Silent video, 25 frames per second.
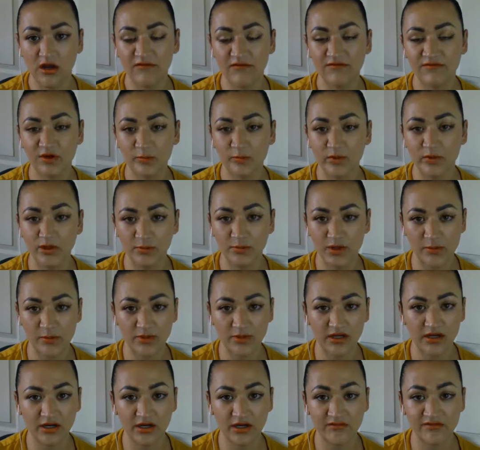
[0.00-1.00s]
from her
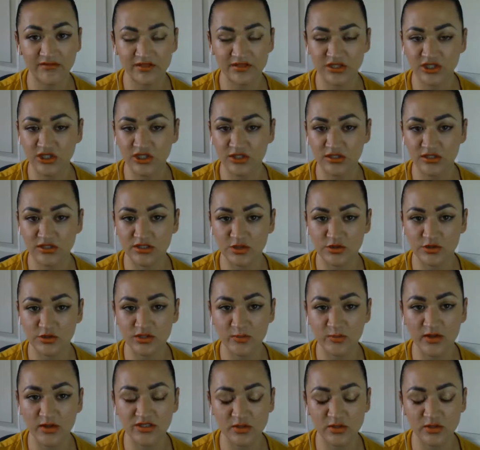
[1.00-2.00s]
primary care physician as soon
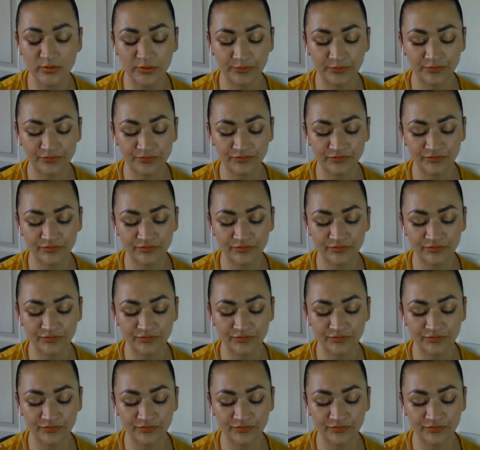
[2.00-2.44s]
as possible.